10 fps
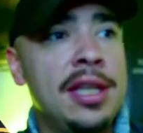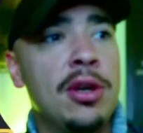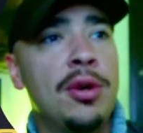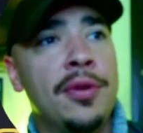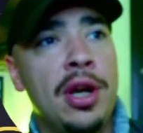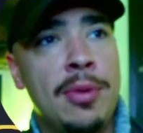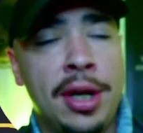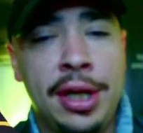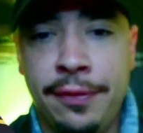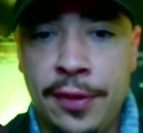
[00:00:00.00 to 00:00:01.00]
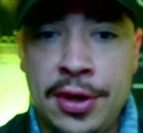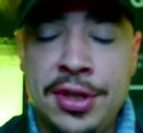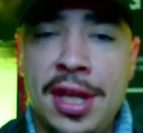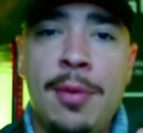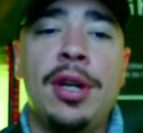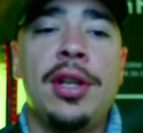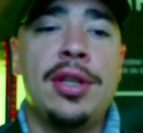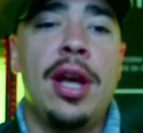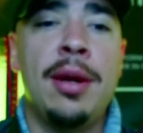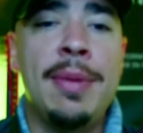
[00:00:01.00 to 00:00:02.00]
overall market first, and then we're going to
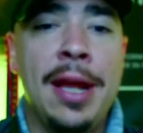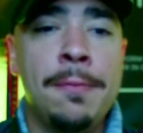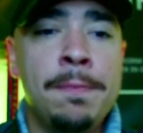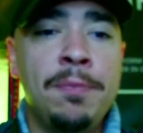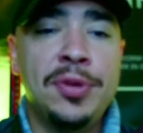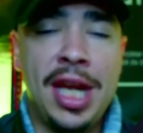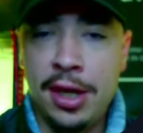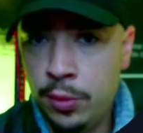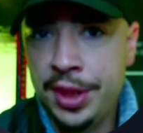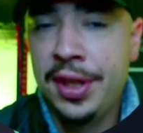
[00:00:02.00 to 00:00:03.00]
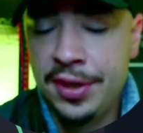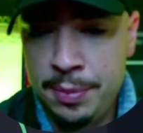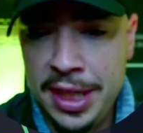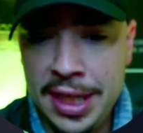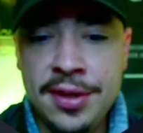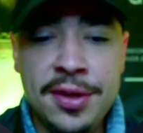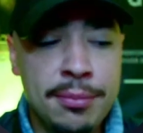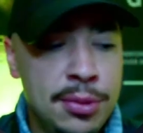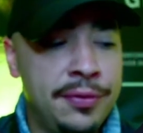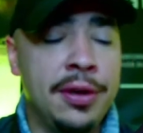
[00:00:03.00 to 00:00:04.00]
talk about kind of what this means
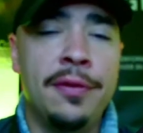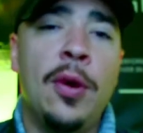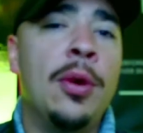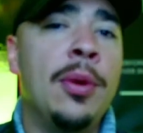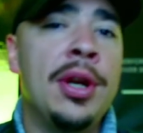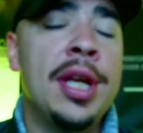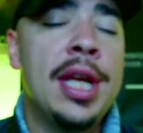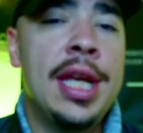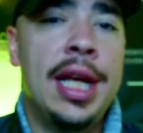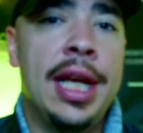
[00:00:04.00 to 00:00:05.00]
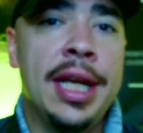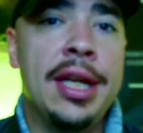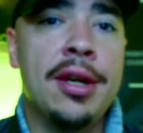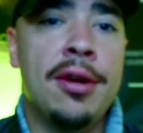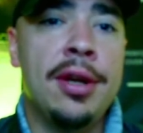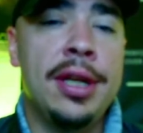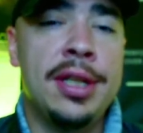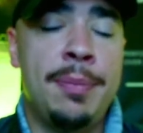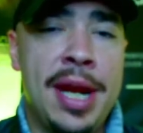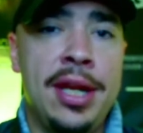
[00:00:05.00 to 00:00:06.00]
moving forward here,
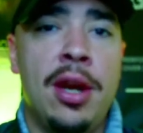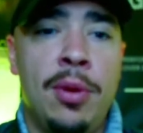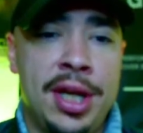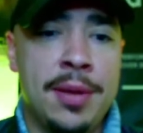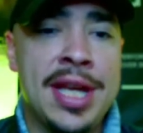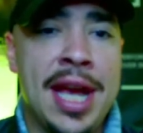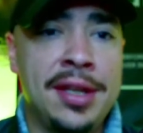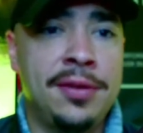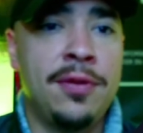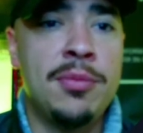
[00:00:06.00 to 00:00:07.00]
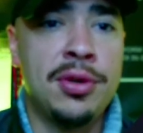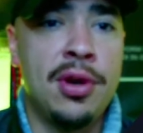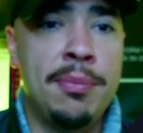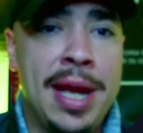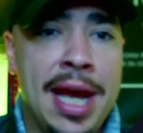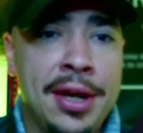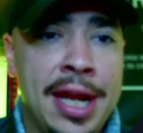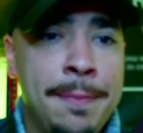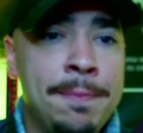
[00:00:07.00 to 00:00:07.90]
depending on what comes out of this from Jerome Powell today.